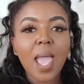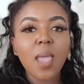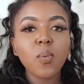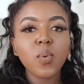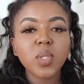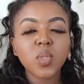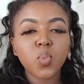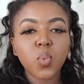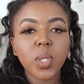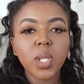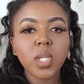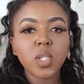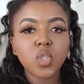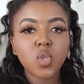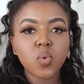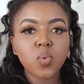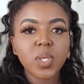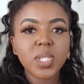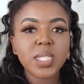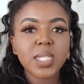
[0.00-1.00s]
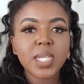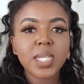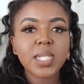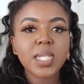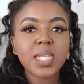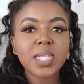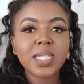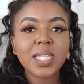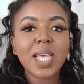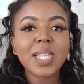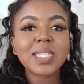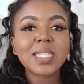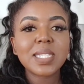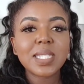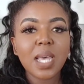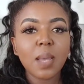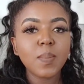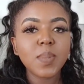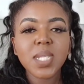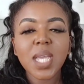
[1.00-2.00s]
I was willing to risk it is that
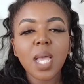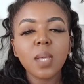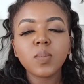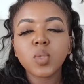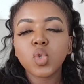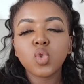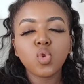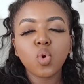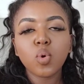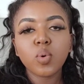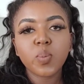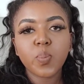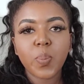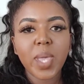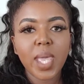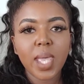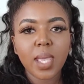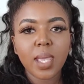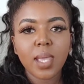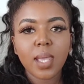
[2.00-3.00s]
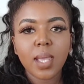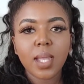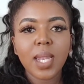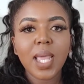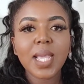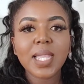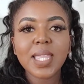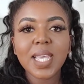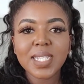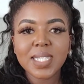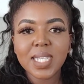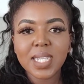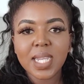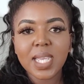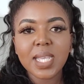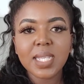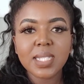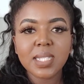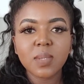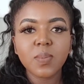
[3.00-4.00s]
sometimes you don't pay. Like that's
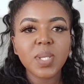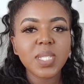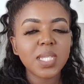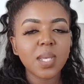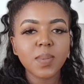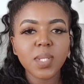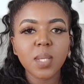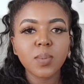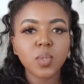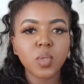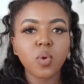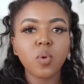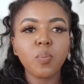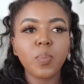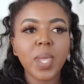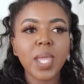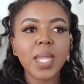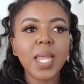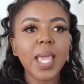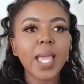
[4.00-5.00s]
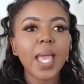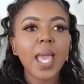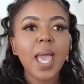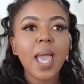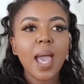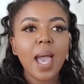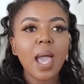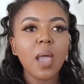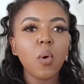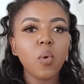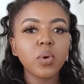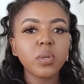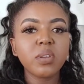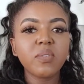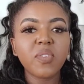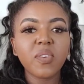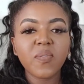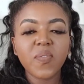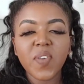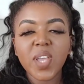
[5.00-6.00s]
an estimate. Sometimes you don't pay. Like I
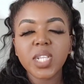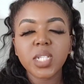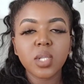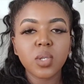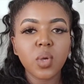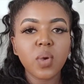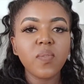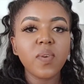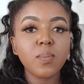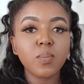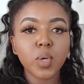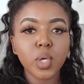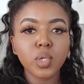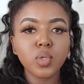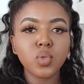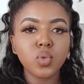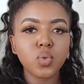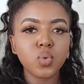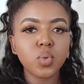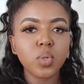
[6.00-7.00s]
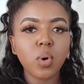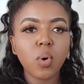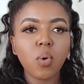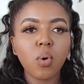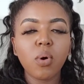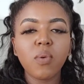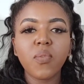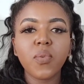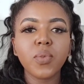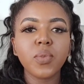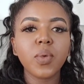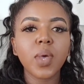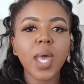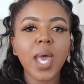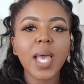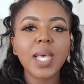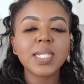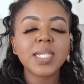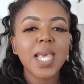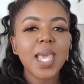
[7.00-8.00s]
ordered from Fashion Nova. I'm going to do the haul for you
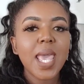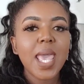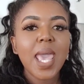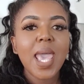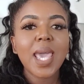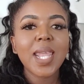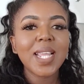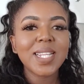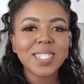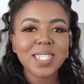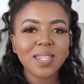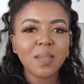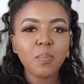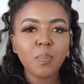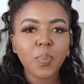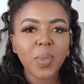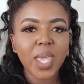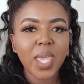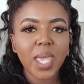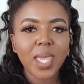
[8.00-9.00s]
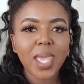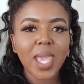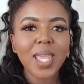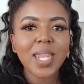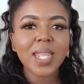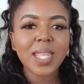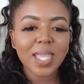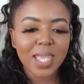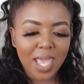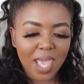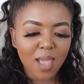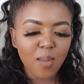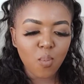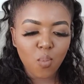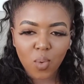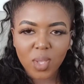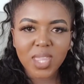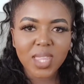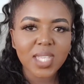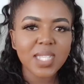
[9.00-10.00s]
guys, and I didn't pay. And it
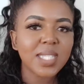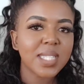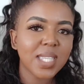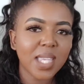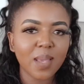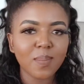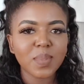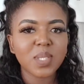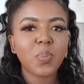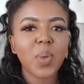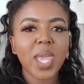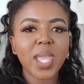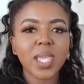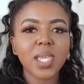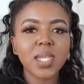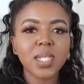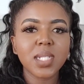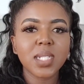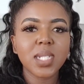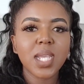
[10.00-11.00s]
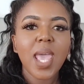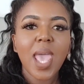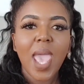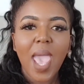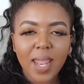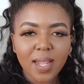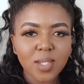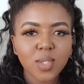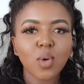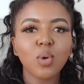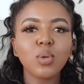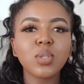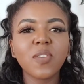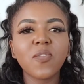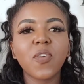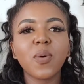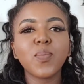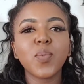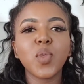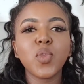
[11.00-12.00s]
came with the Skims package, and it's
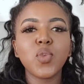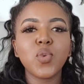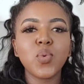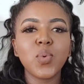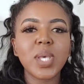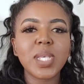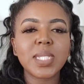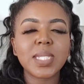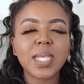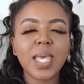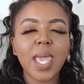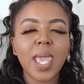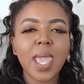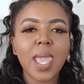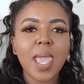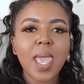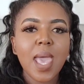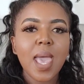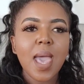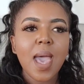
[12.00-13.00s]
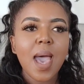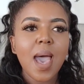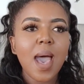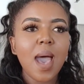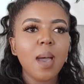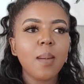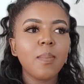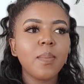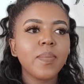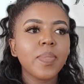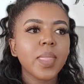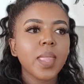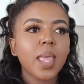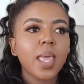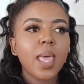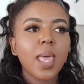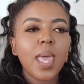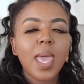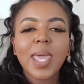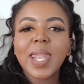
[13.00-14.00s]
also from the USA. Um,
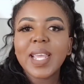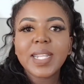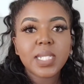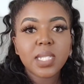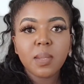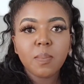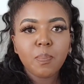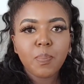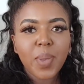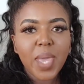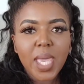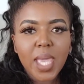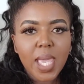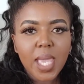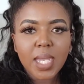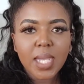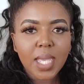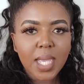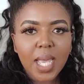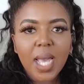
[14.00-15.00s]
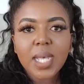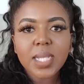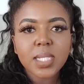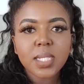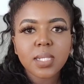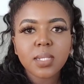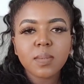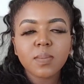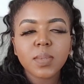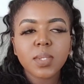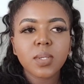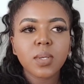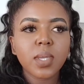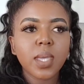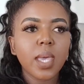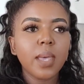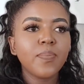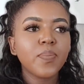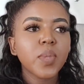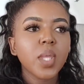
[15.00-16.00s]
and I didn't pay any customs
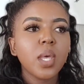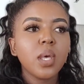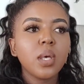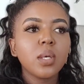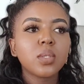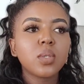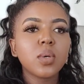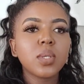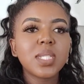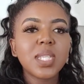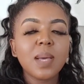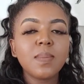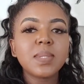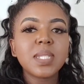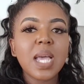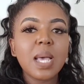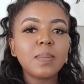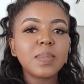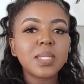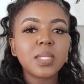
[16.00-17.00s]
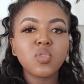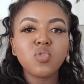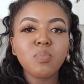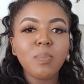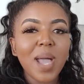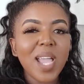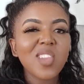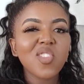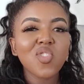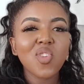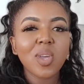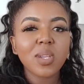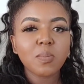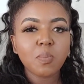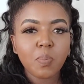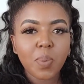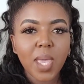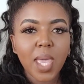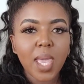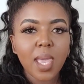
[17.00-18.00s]
okay so sometimes you might
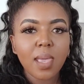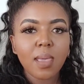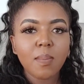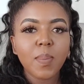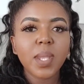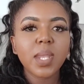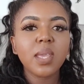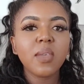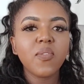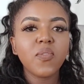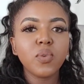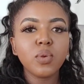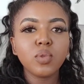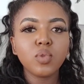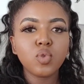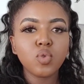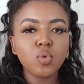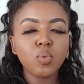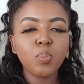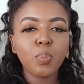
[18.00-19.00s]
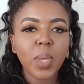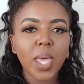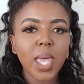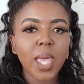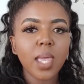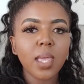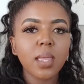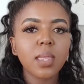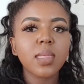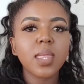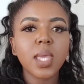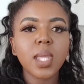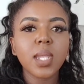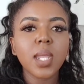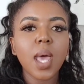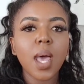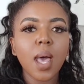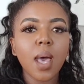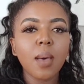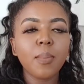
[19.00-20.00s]
not pay but if you do pay
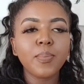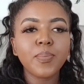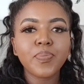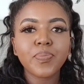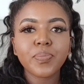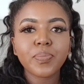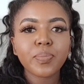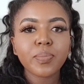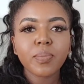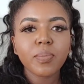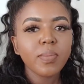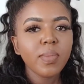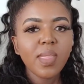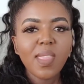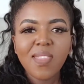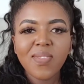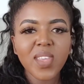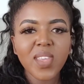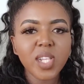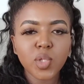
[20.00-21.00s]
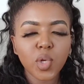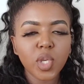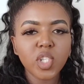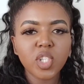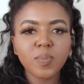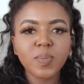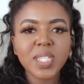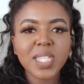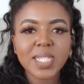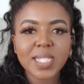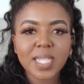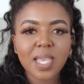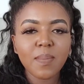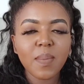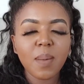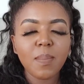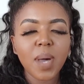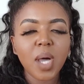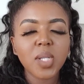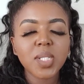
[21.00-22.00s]
then um then it's going to be the
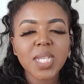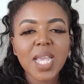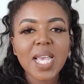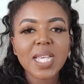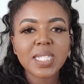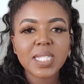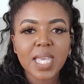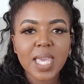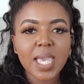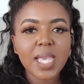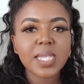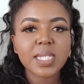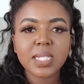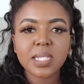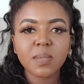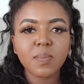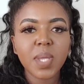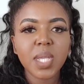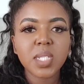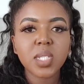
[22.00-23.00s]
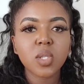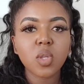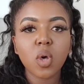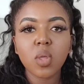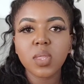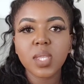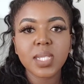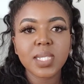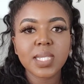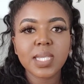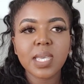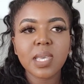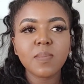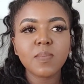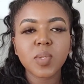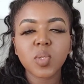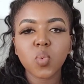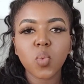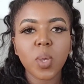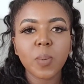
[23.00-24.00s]
same amount as they estimated on the
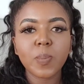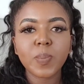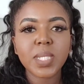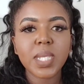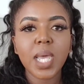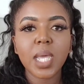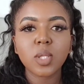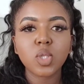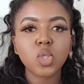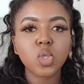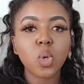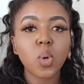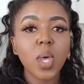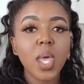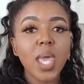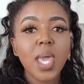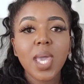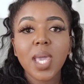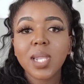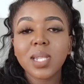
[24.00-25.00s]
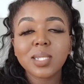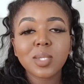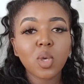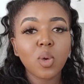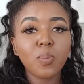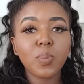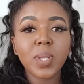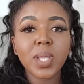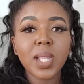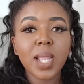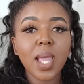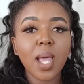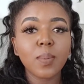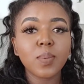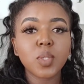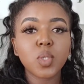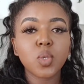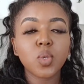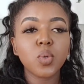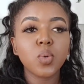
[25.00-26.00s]
Skims website. So it is completely
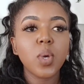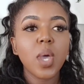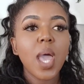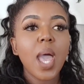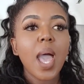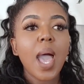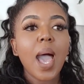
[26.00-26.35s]
up to you.